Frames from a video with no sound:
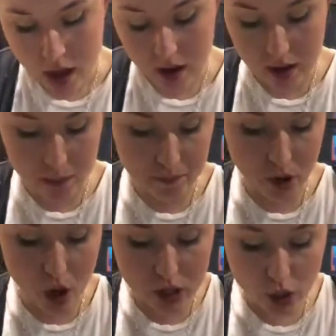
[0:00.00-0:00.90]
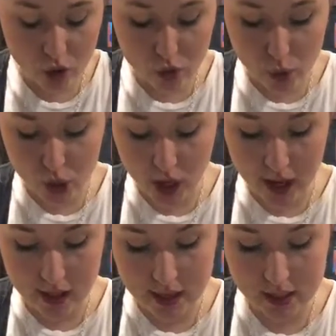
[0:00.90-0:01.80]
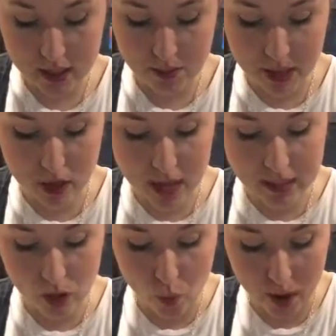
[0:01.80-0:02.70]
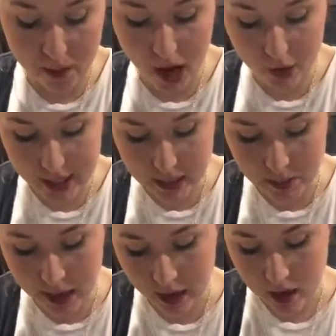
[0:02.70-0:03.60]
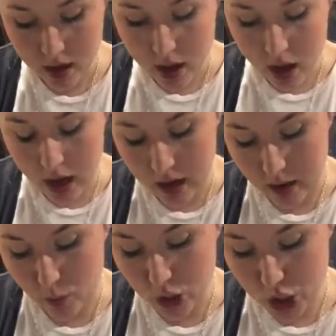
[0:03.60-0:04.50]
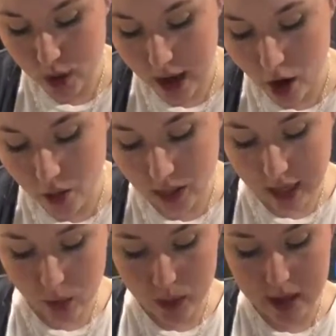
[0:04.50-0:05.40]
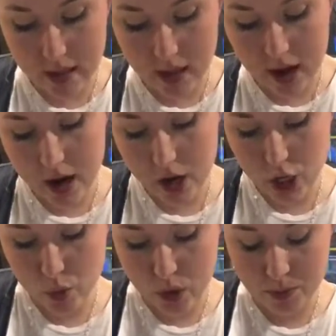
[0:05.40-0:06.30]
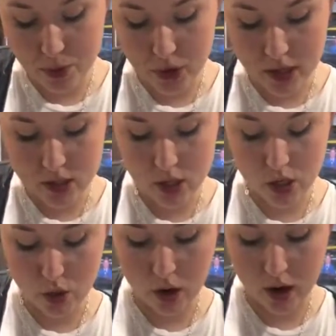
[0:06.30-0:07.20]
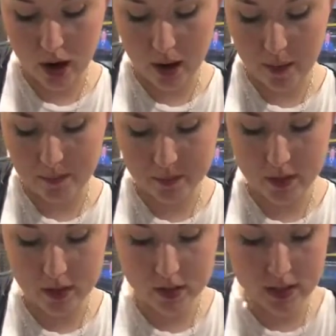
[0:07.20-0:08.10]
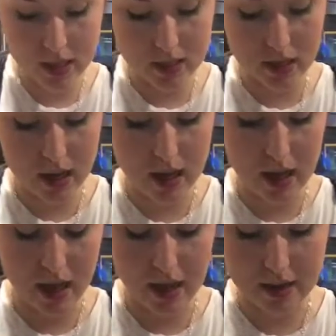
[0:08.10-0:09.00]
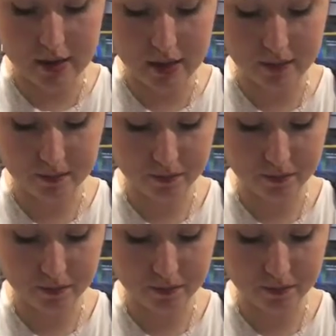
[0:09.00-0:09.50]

Um, also, if you were cooking this meal as a one pot recipe, um, once you had all the liquid in there, you would put your um, seasoning and